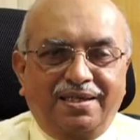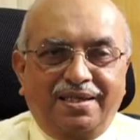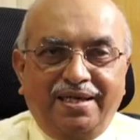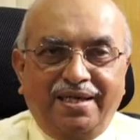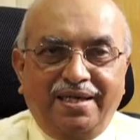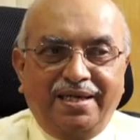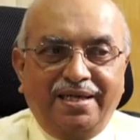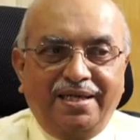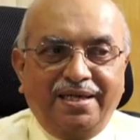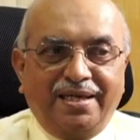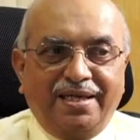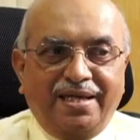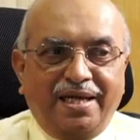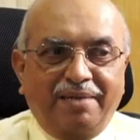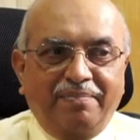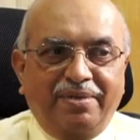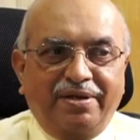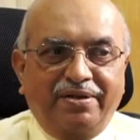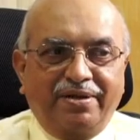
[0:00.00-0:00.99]
ED
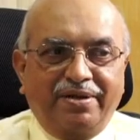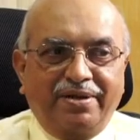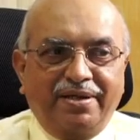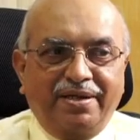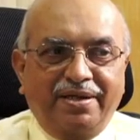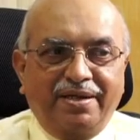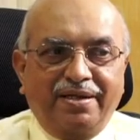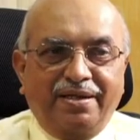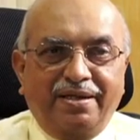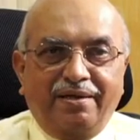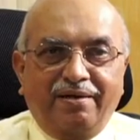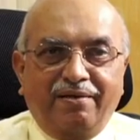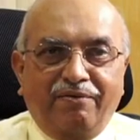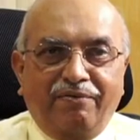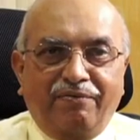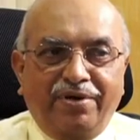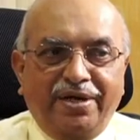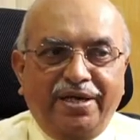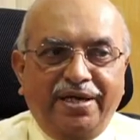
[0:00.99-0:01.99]
can be
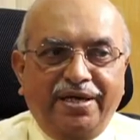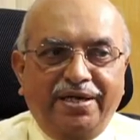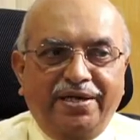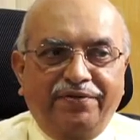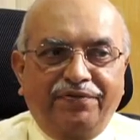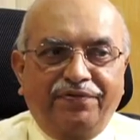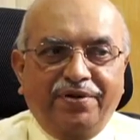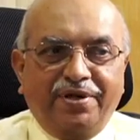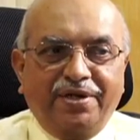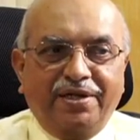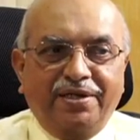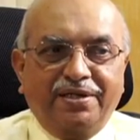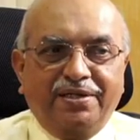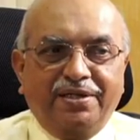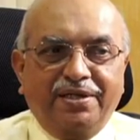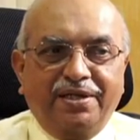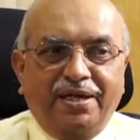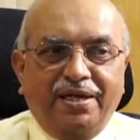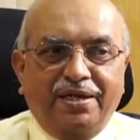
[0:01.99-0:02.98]
very
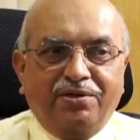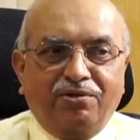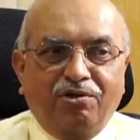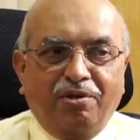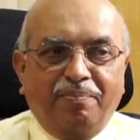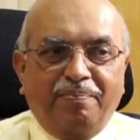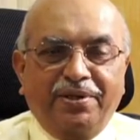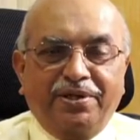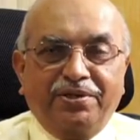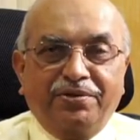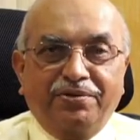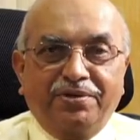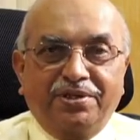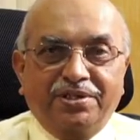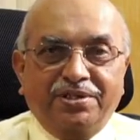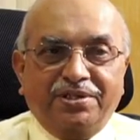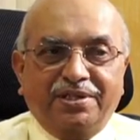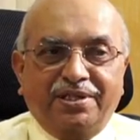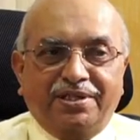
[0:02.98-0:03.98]
difficult topic to
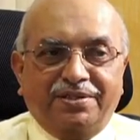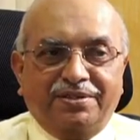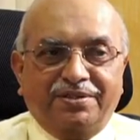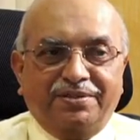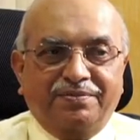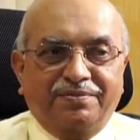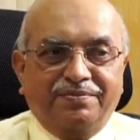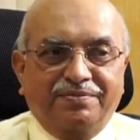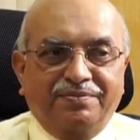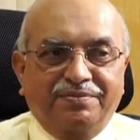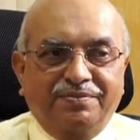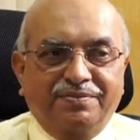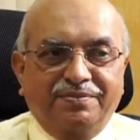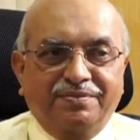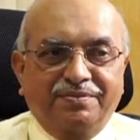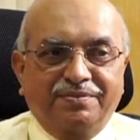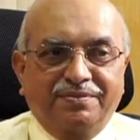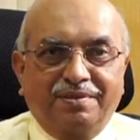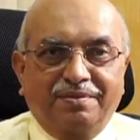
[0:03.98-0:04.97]
discuss,
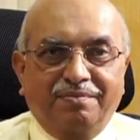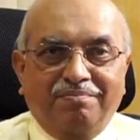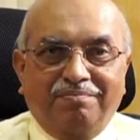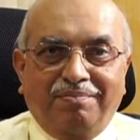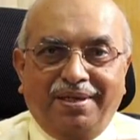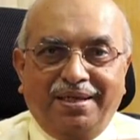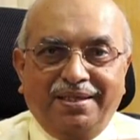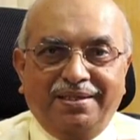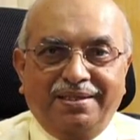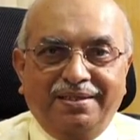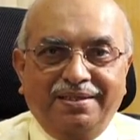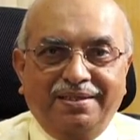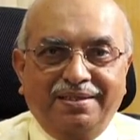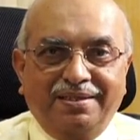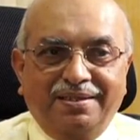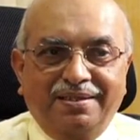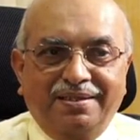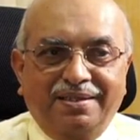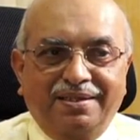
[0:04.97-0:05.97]
but
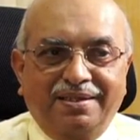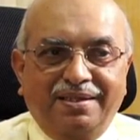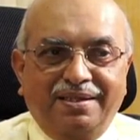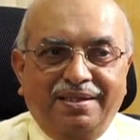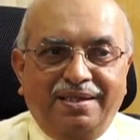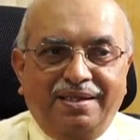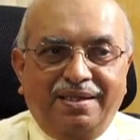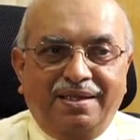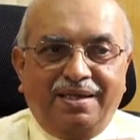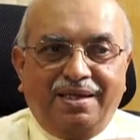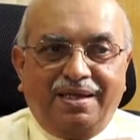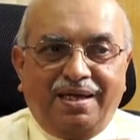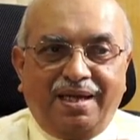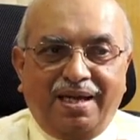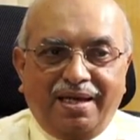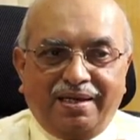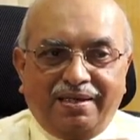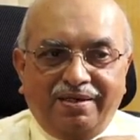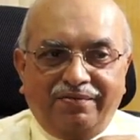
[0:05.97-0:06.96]

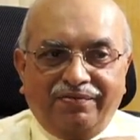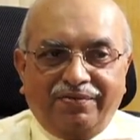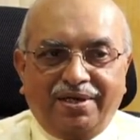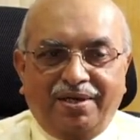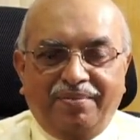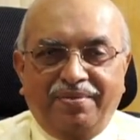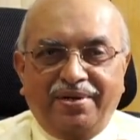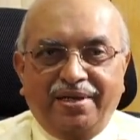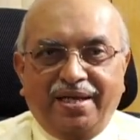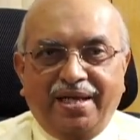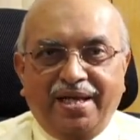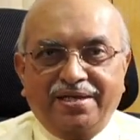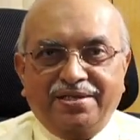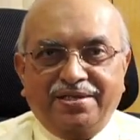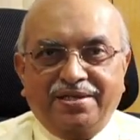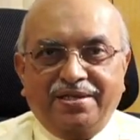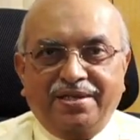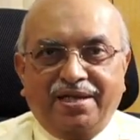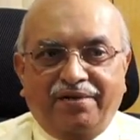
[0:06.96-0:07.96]
lack of
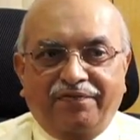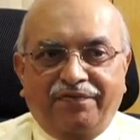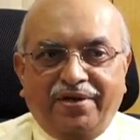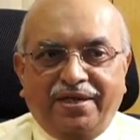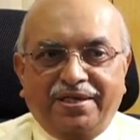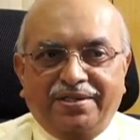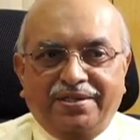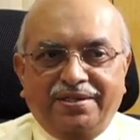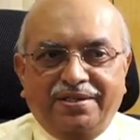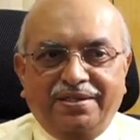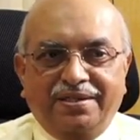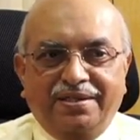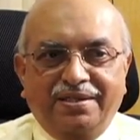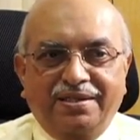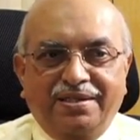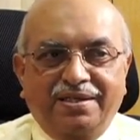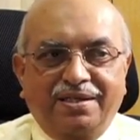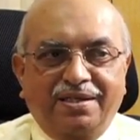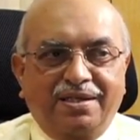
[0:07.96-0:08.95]
communication affects
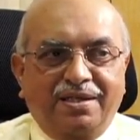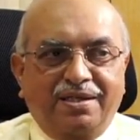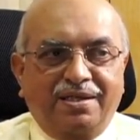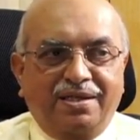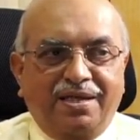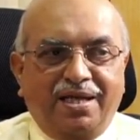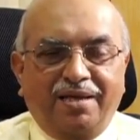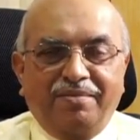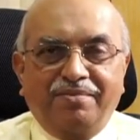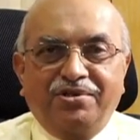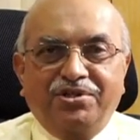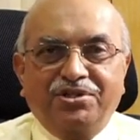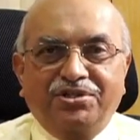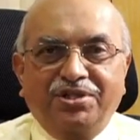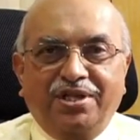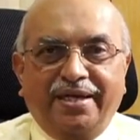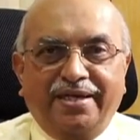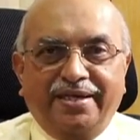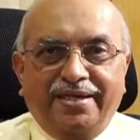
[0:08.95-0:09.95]

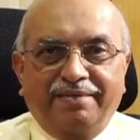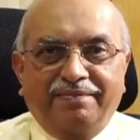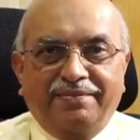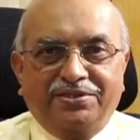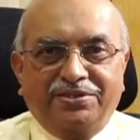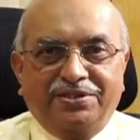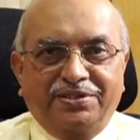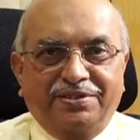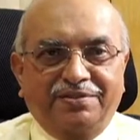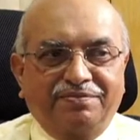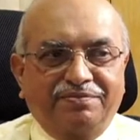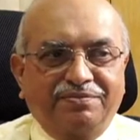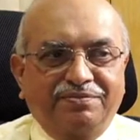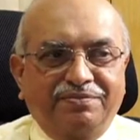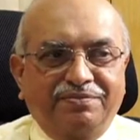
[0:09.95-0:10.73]
emotional intimacy.